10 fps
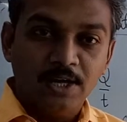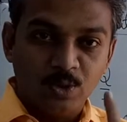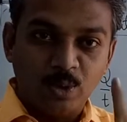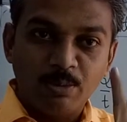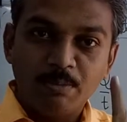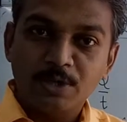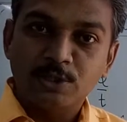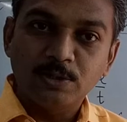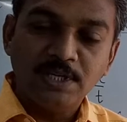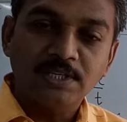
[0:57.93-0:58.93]
You remember,
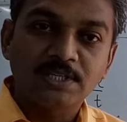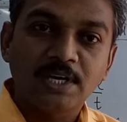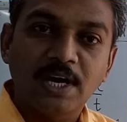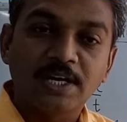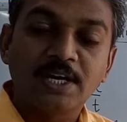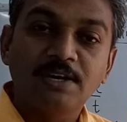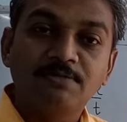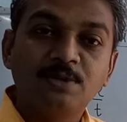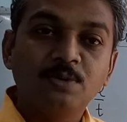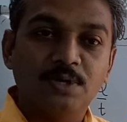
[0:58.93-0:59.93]
students, I gave
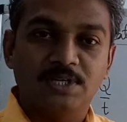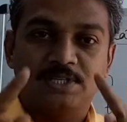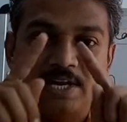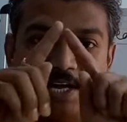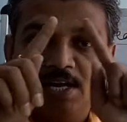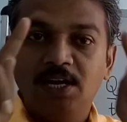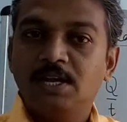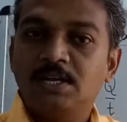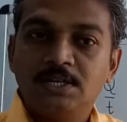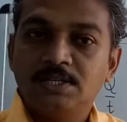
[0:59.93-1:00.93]
you a
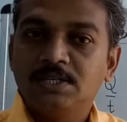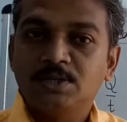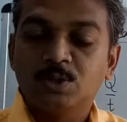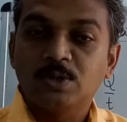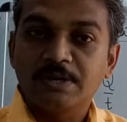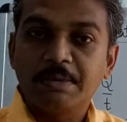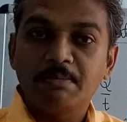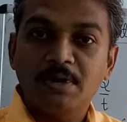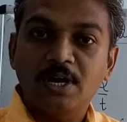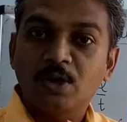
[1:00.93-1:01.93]
triangle to
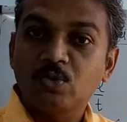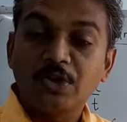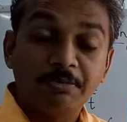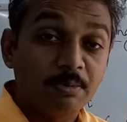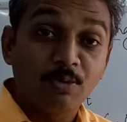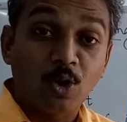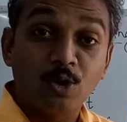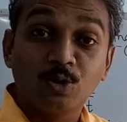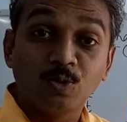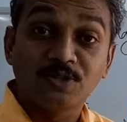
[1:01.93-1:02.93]
remember how to remember
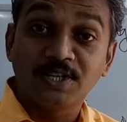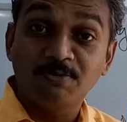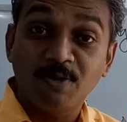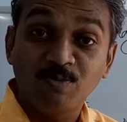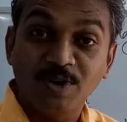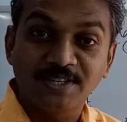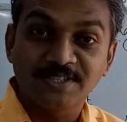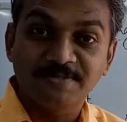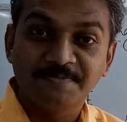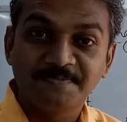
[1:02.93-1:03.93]
all those three formulas.